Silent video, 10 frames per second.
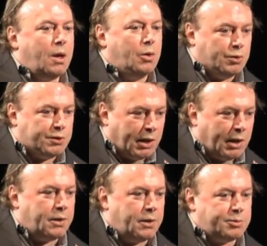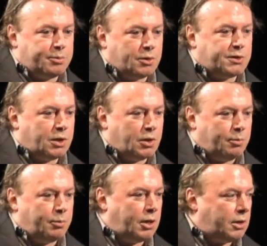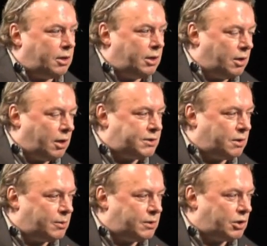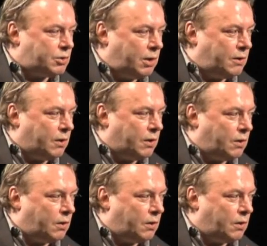who said that it was because Tony Blair had legalized homosexuality.